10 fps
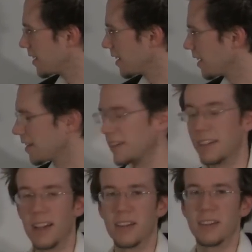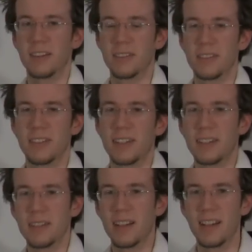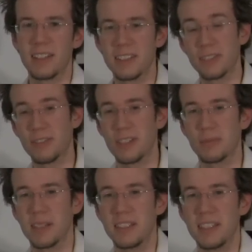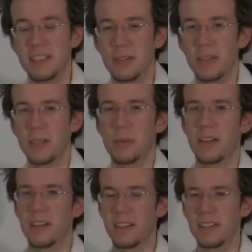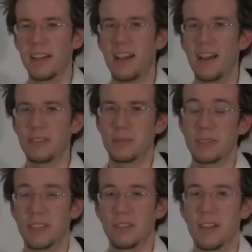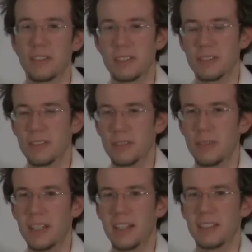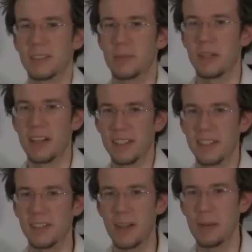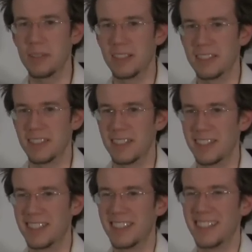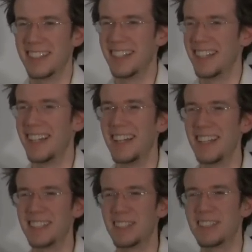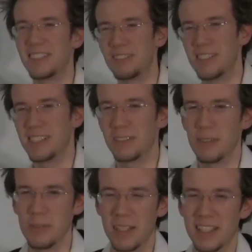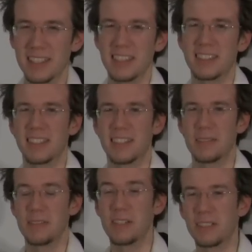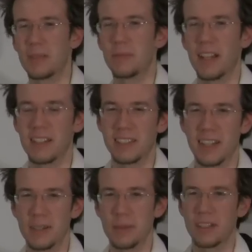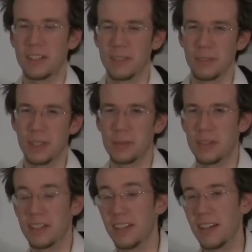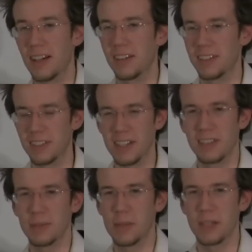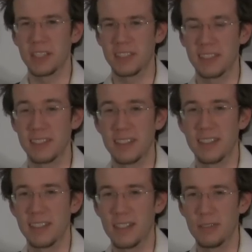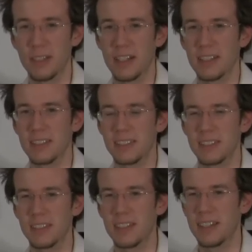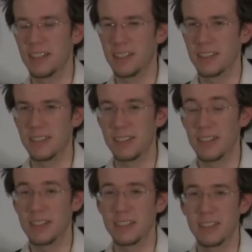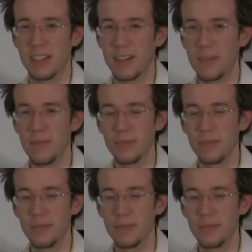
Yeah, I don't know. I just finished my teaching week, but I have some stuff I have to do over the weekend, so I'm kind of like cramming this in. So I just finished a whole week of teaching, and usually I'm kind of tired by the end of the week, but I'm going to try to do my best and give you guys a good lesson here.